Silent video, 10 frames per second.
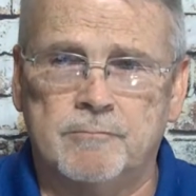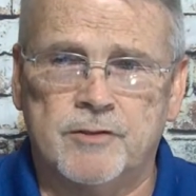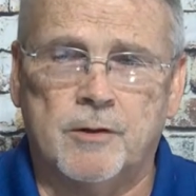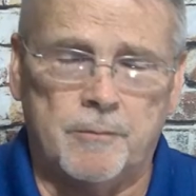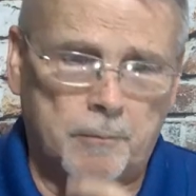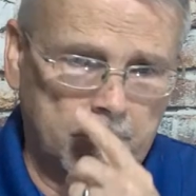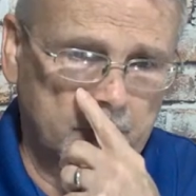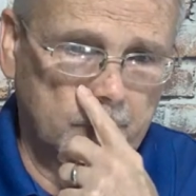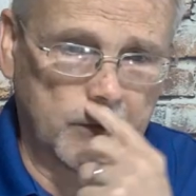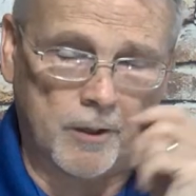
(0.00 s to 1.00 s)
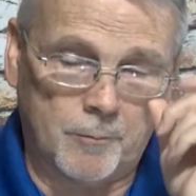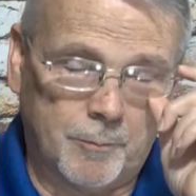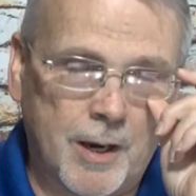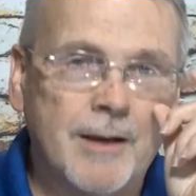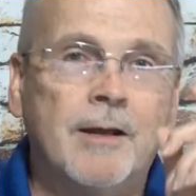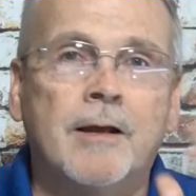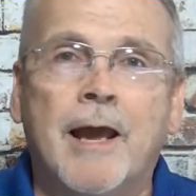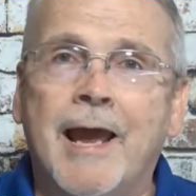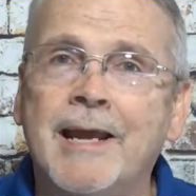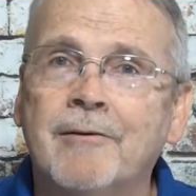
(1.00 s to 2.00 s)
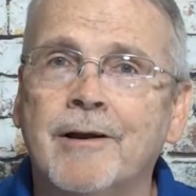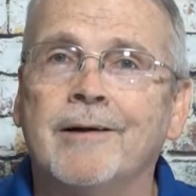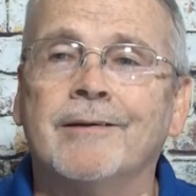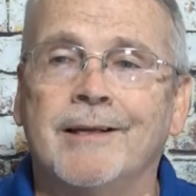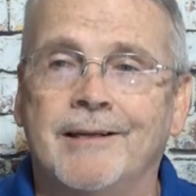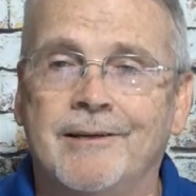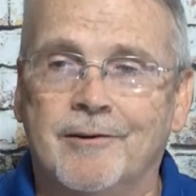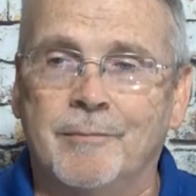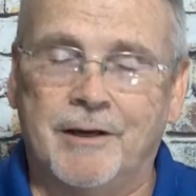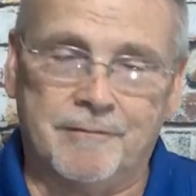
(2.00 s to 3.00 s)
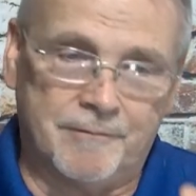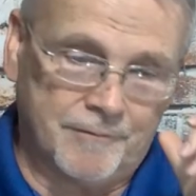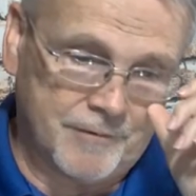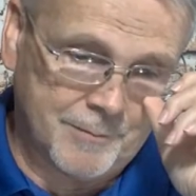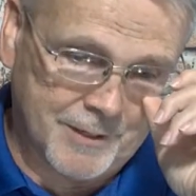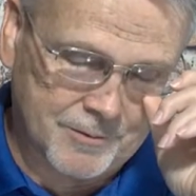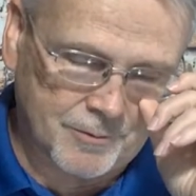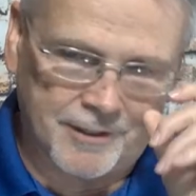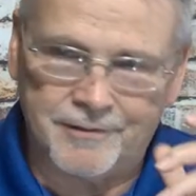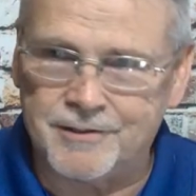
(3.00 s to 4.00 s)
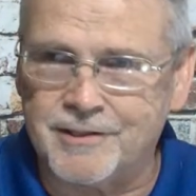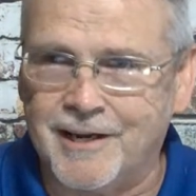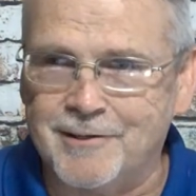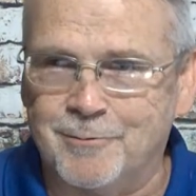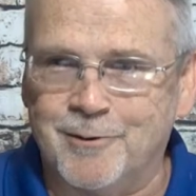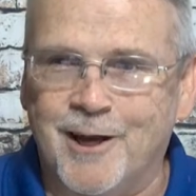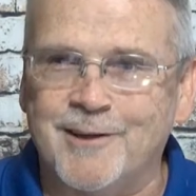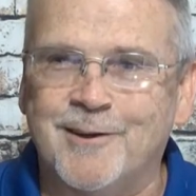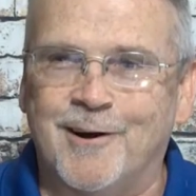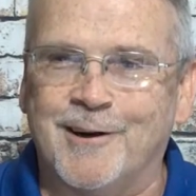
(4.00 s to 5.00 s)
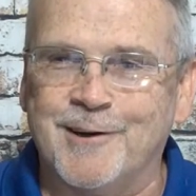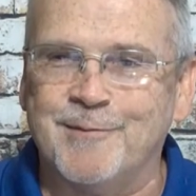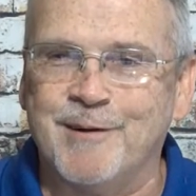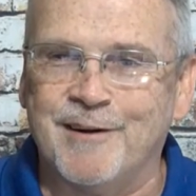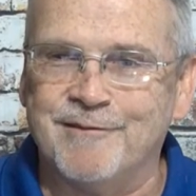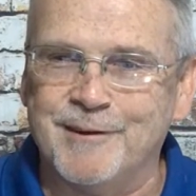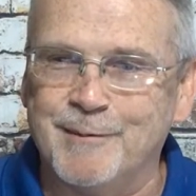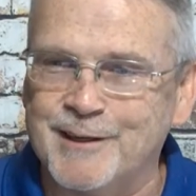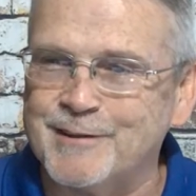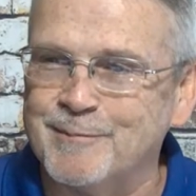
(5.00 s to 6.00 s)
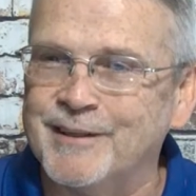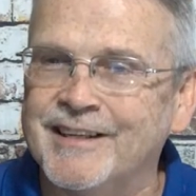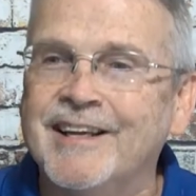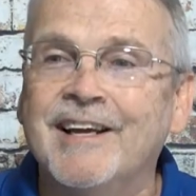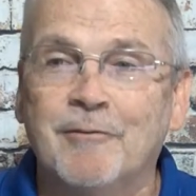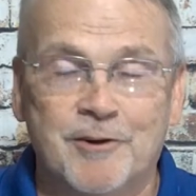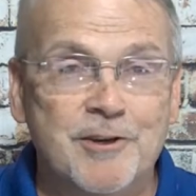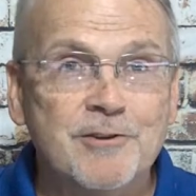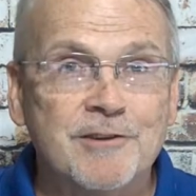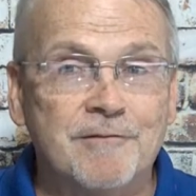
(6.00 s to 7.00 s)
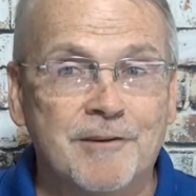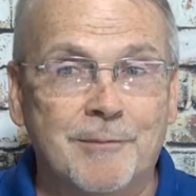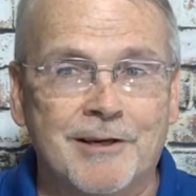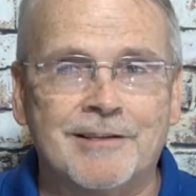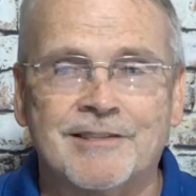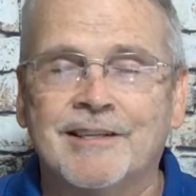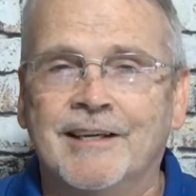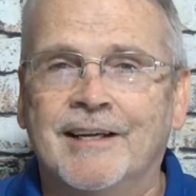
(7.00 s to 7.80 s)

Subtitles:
So there we go. But hang around and hear about vMix. Well, in this case, we're not talking about vMix, but we're using vMix.